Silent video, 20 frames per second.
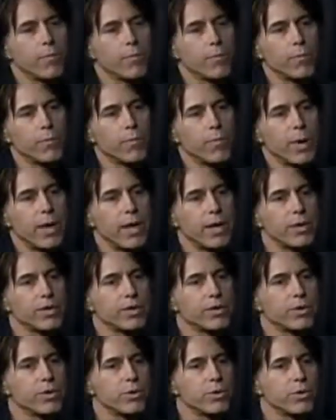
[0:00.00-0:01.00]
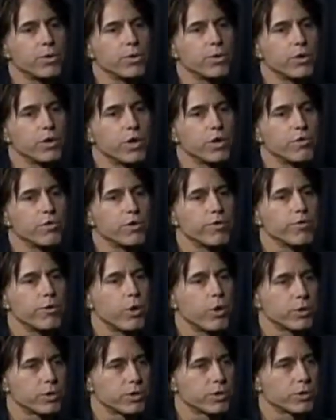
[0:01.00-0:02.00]
way to
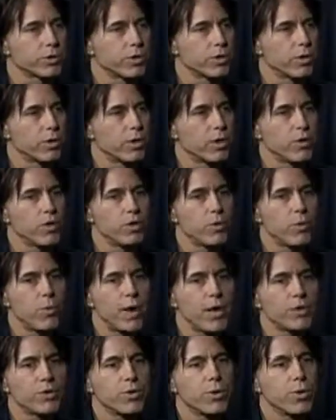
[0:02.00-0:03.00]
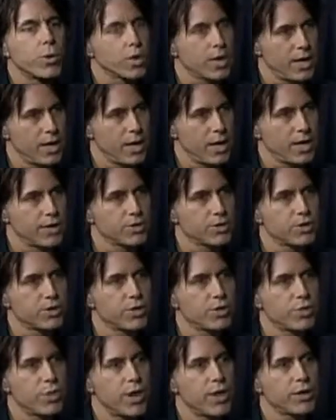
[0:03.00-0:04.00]
revolt, a new way to organize,
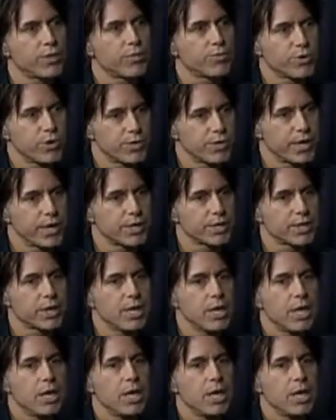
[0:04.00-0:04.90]
new way to protest,